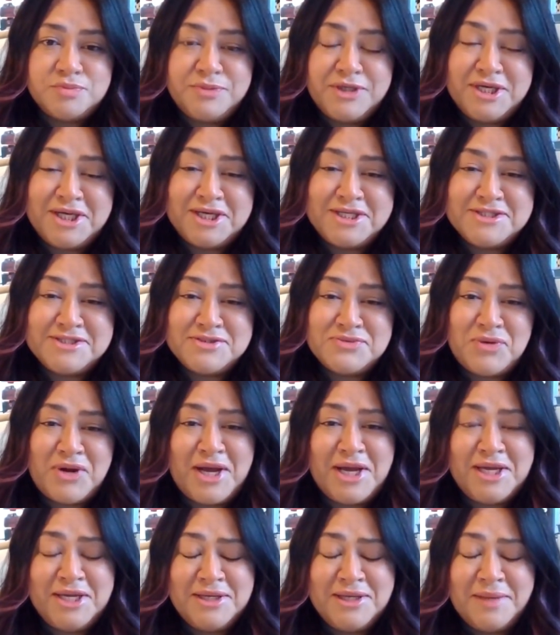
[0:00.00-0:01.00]
because
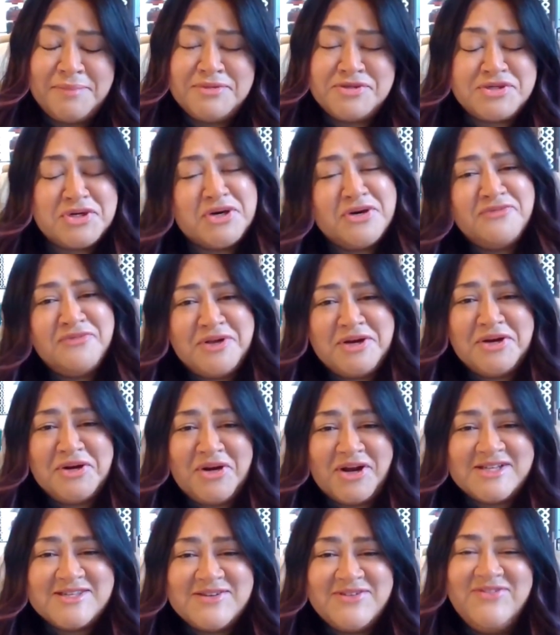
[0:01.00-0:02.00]
why? I'm assertive and
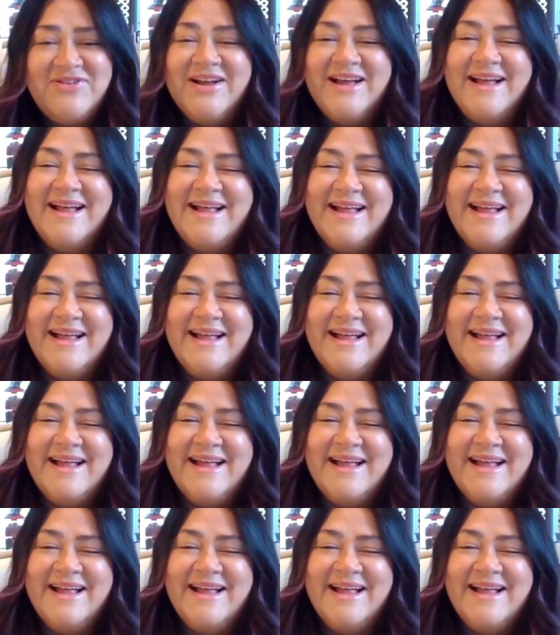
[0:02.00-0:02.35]
aggressive